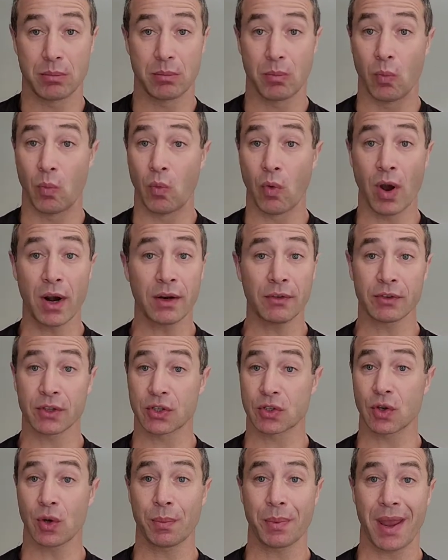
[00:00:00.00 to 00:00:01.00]
one of the
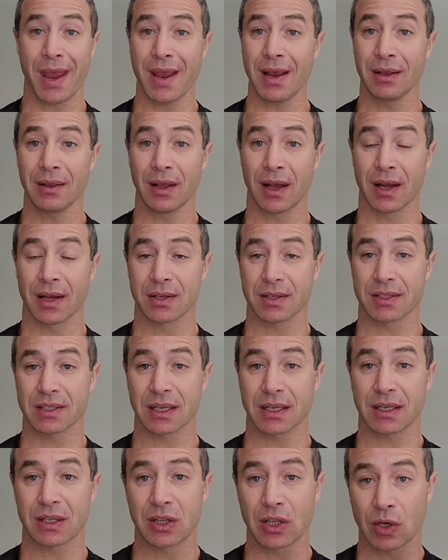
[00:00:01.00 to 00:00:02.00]
top airlines,
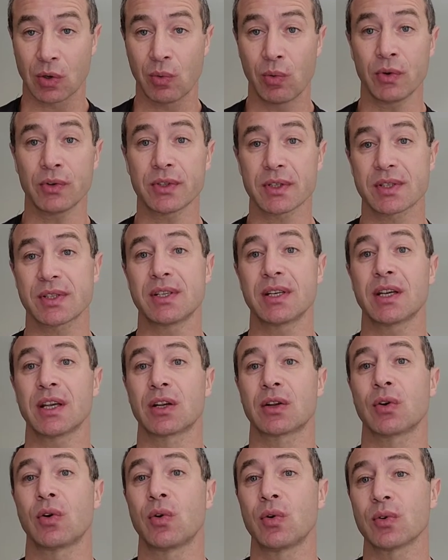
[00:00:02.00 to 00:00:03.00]
like the Qantas
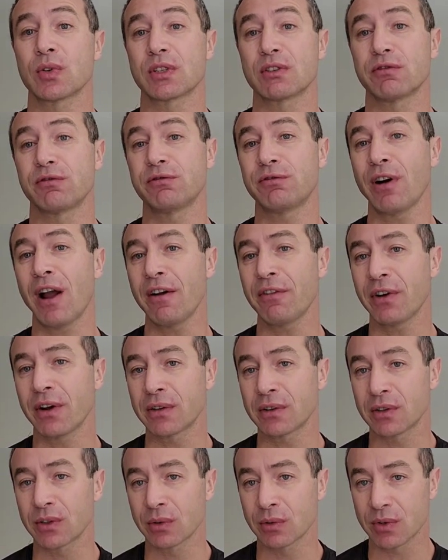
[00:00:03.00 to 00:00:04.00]
ticket cost
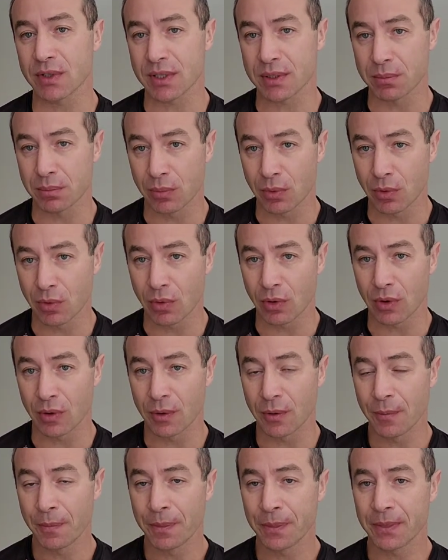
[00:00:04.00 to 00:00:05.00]
$500 more
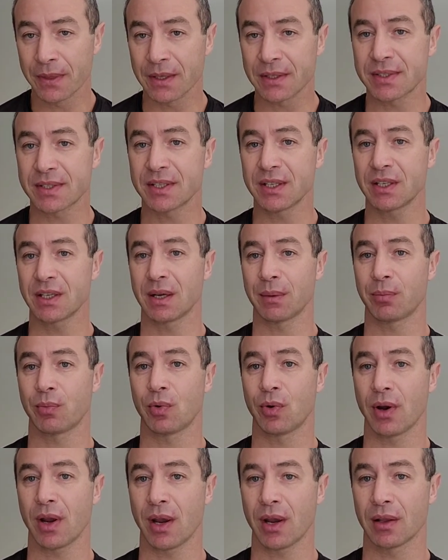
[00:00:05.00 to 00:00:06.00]
than
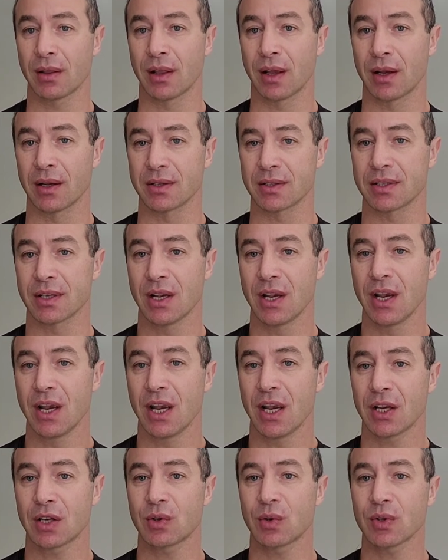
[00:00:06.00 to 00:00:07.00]
Singapore Airlines.
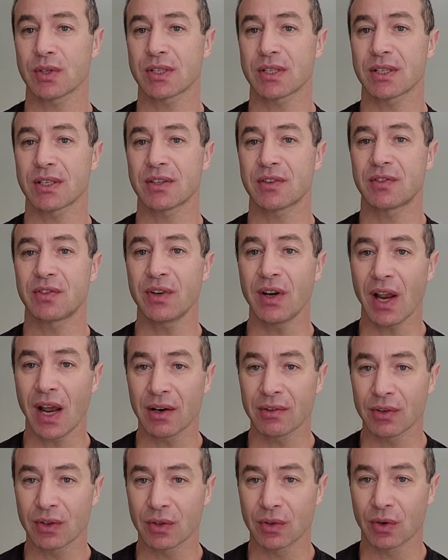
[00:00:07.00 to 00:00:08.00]
It costs
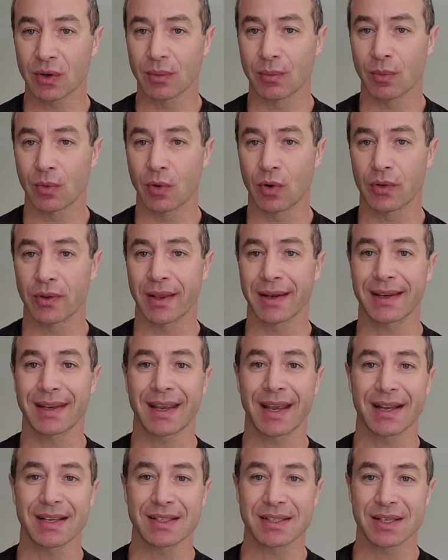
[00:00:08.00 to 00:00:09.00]
$300 more than
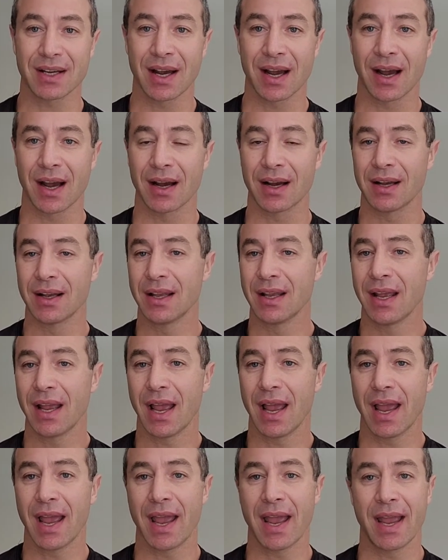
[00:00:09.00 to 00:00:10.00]
Qatar
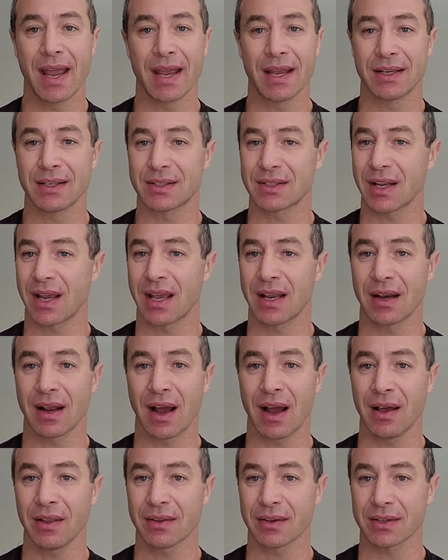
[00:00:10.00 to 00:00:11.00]
and
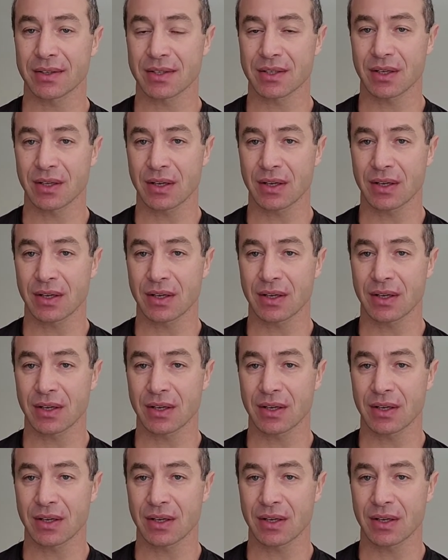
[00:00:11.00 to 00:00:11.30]
others,